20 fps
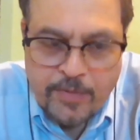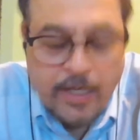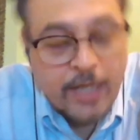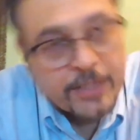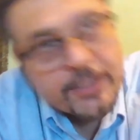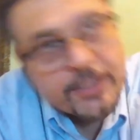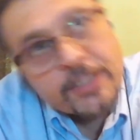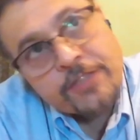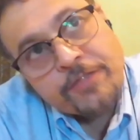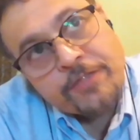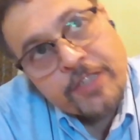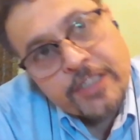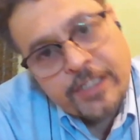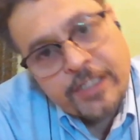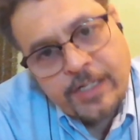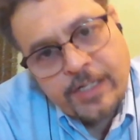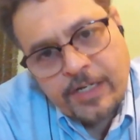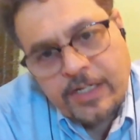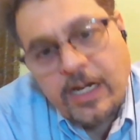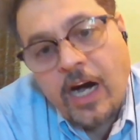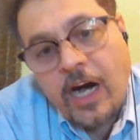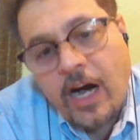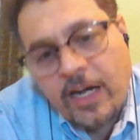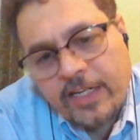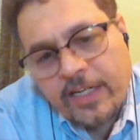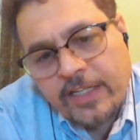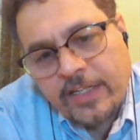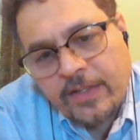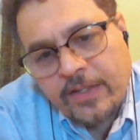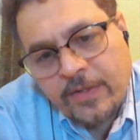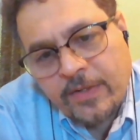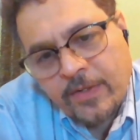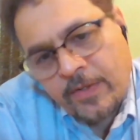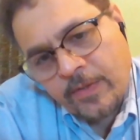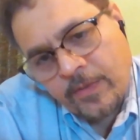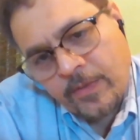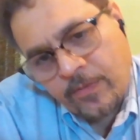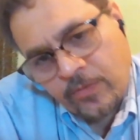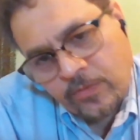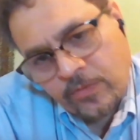I just visited Ghana
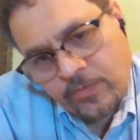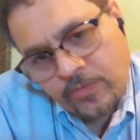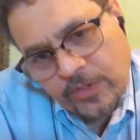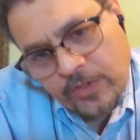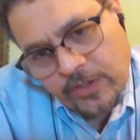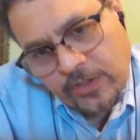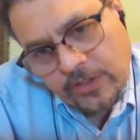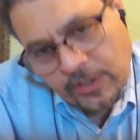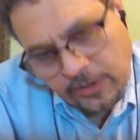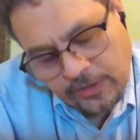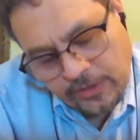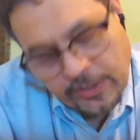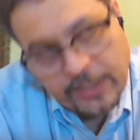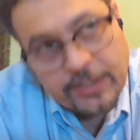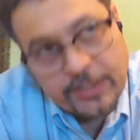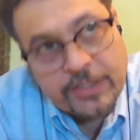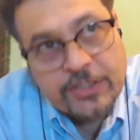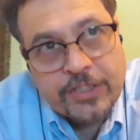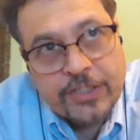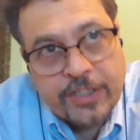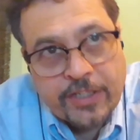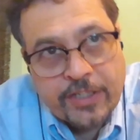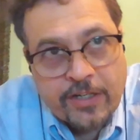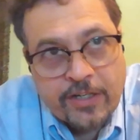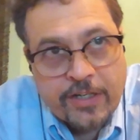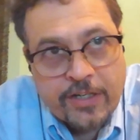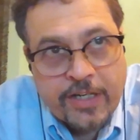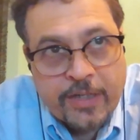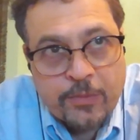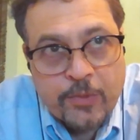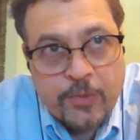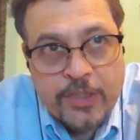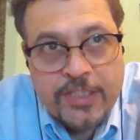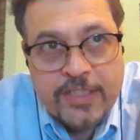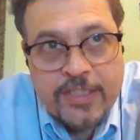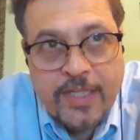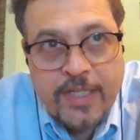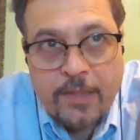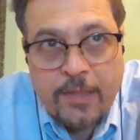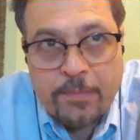early this year, and we
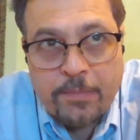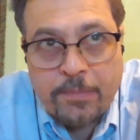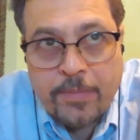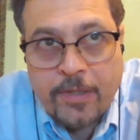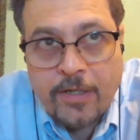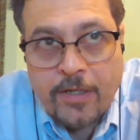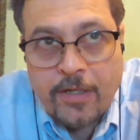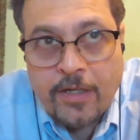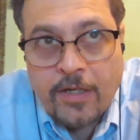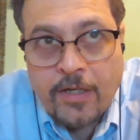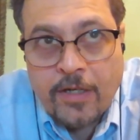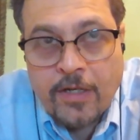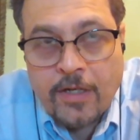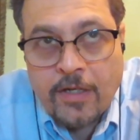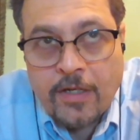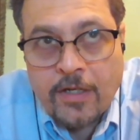set up a